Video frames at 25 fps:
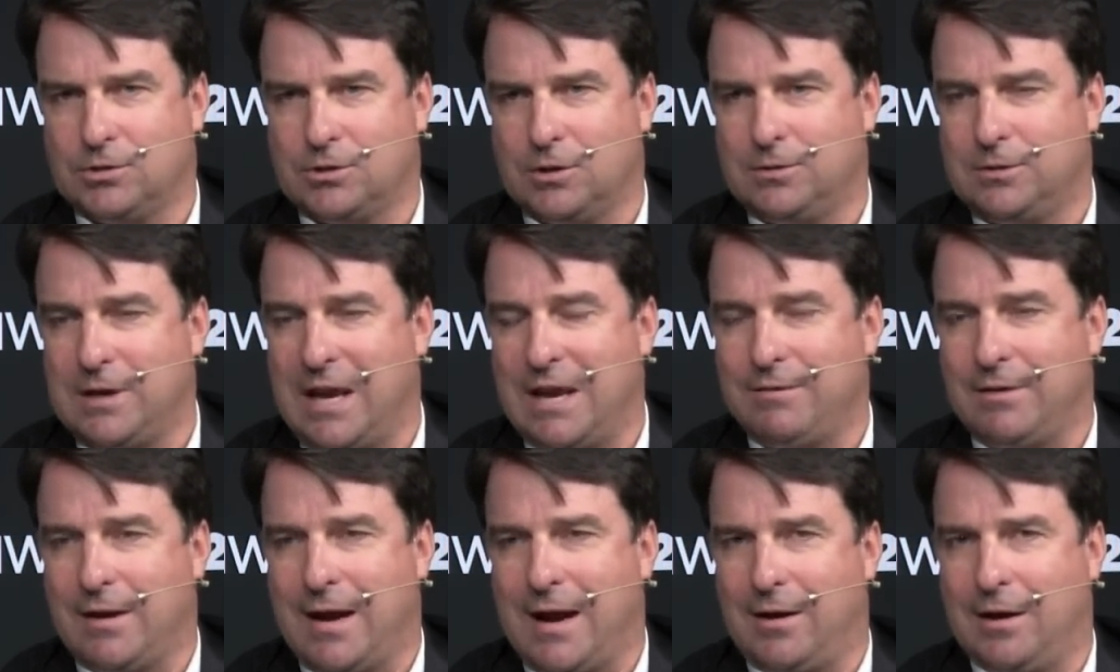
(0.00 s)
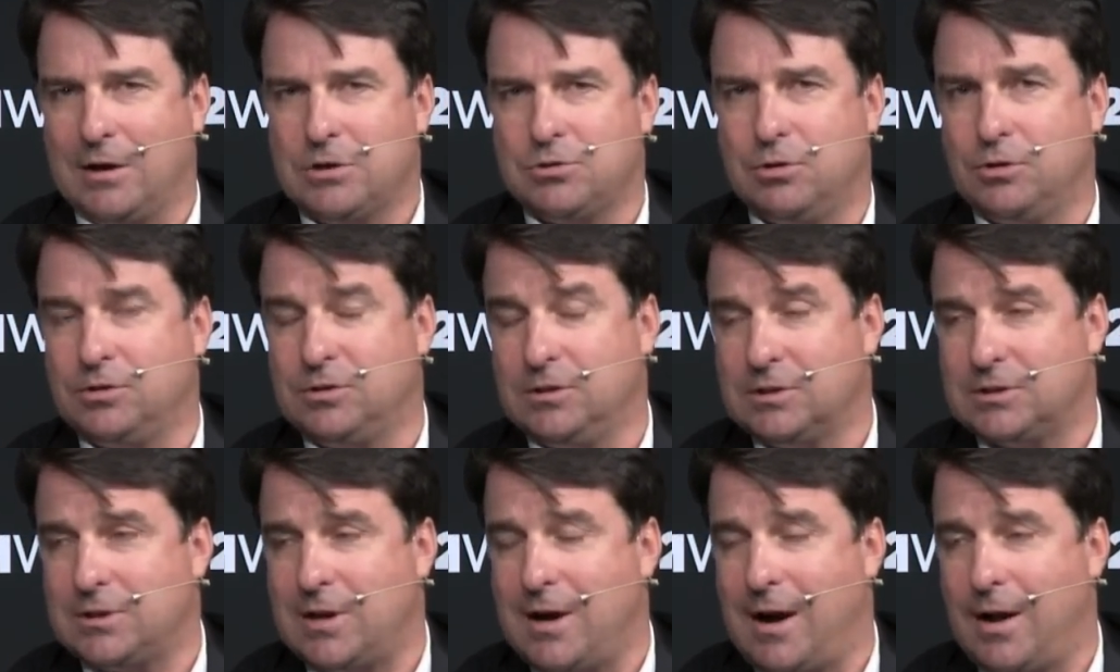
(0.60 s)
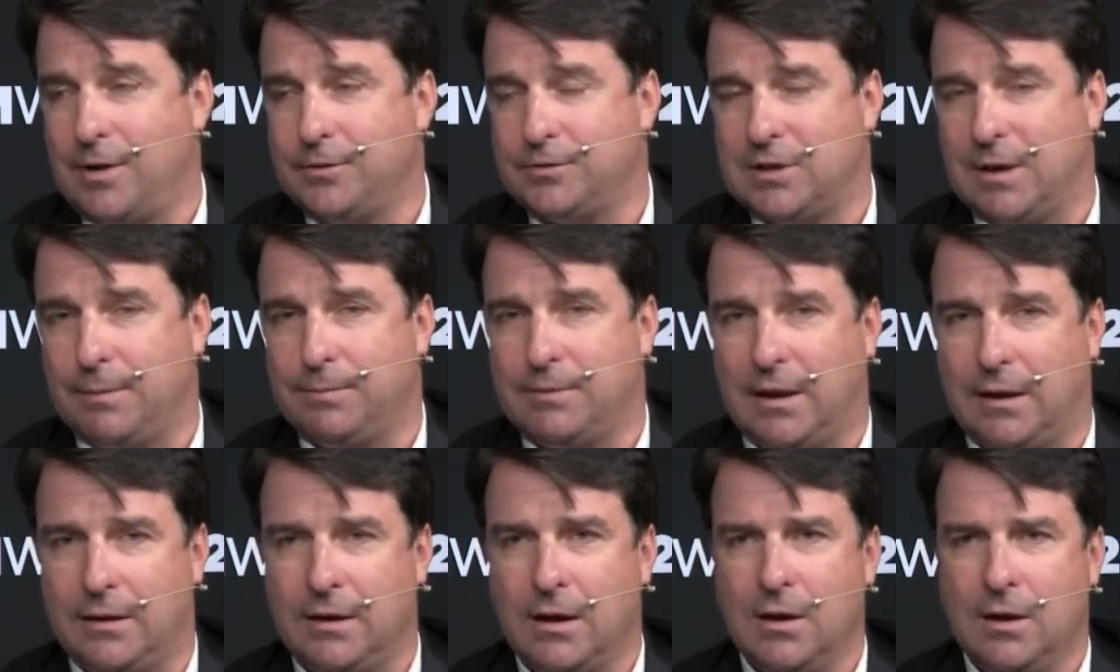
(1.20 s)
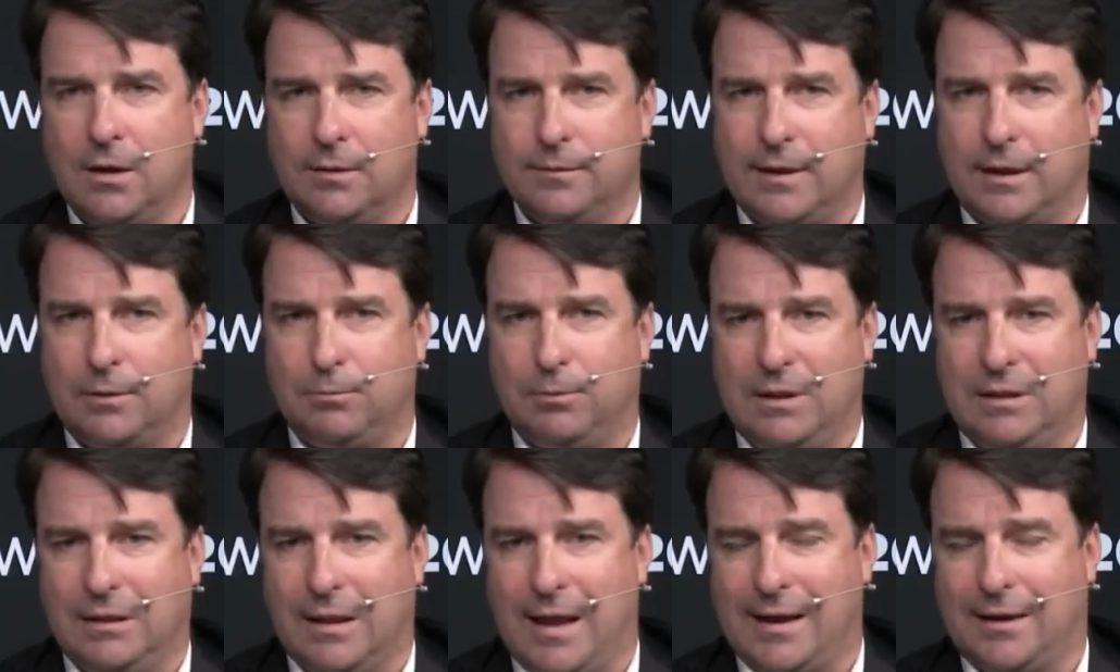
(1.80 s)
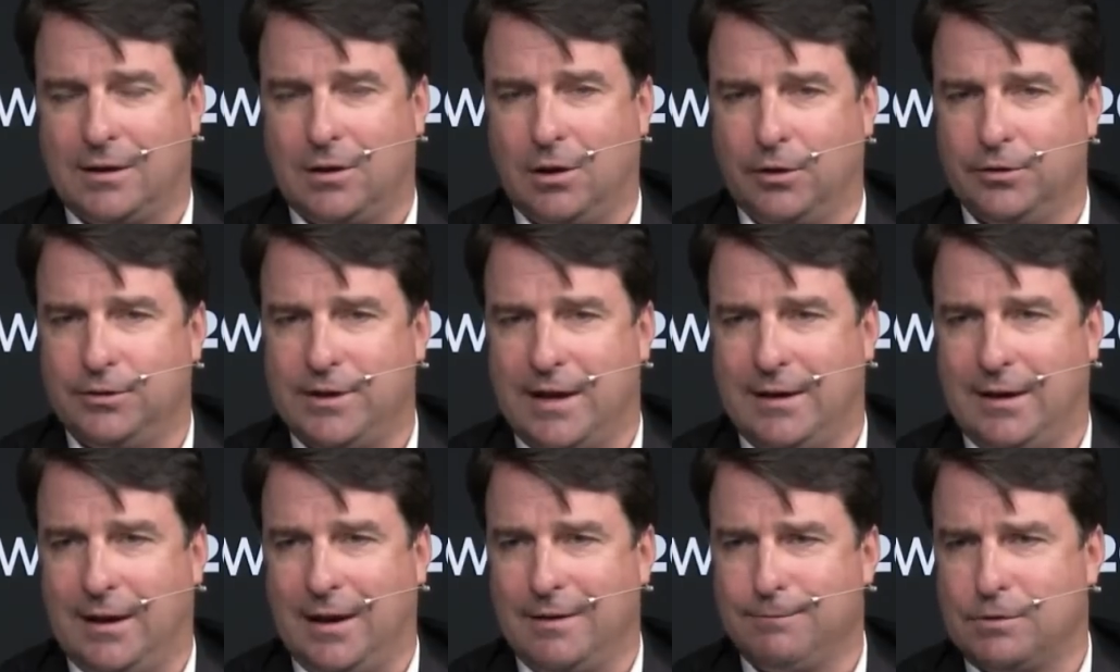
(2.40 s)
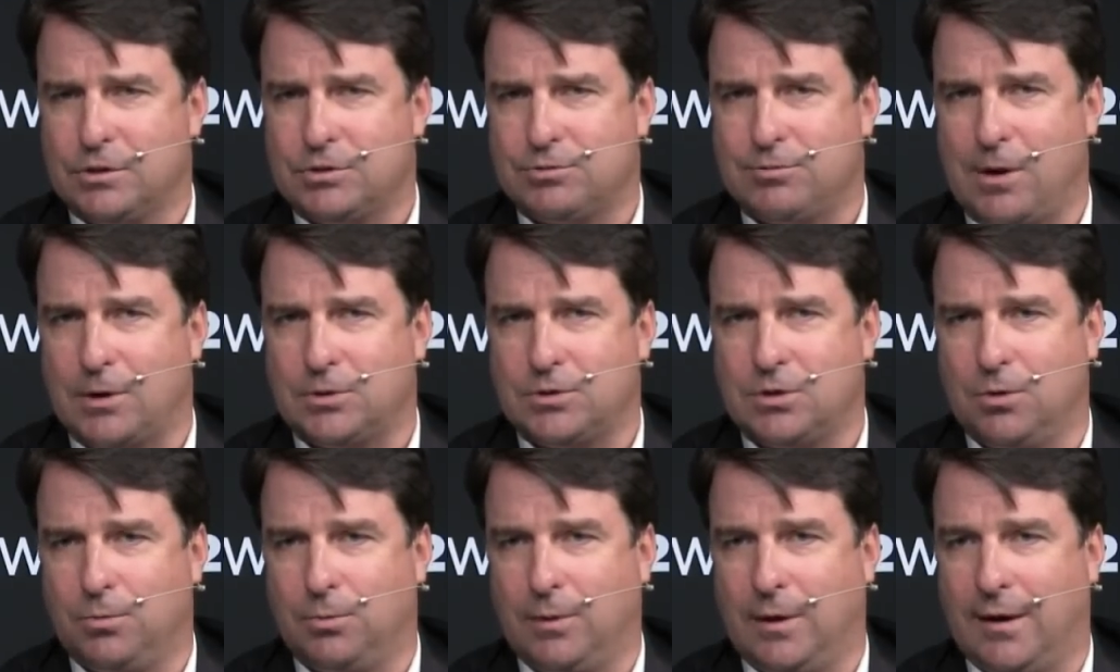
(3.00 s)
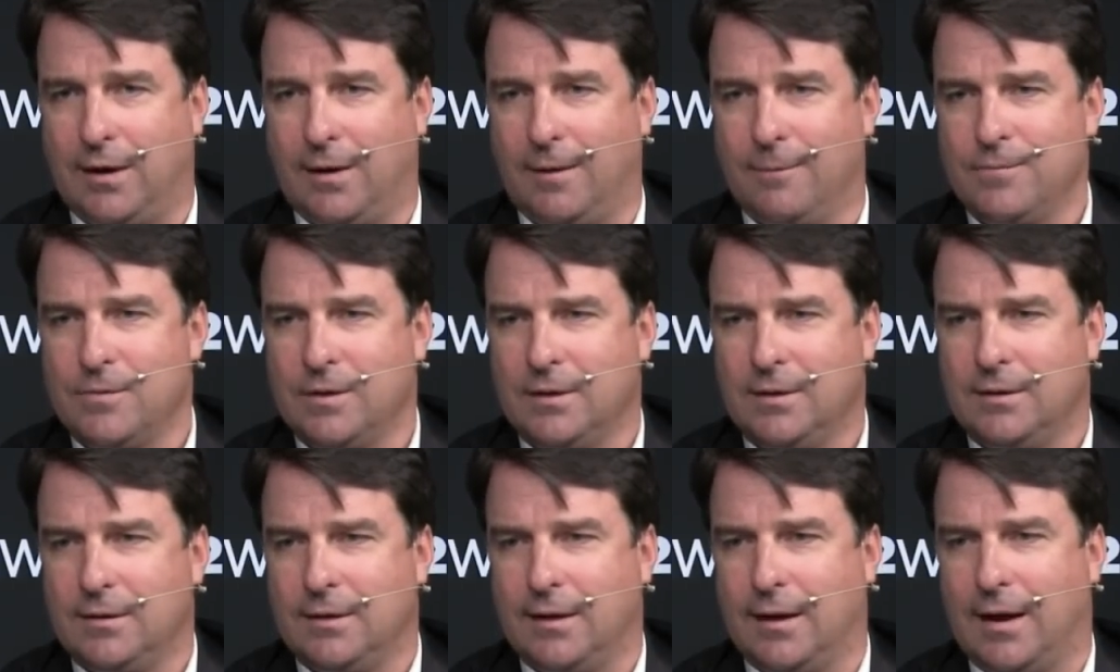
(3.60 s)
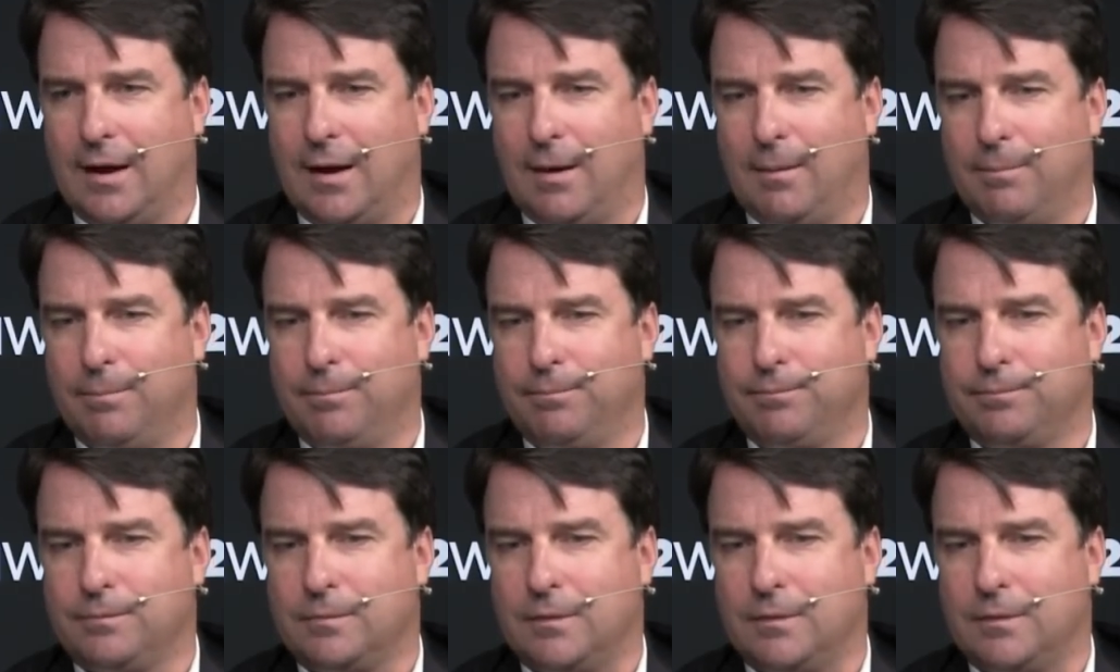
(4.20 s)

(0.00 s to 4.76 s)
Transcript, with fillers: So Dave and I are introducing this concept that, that we like called data infrastructure where um,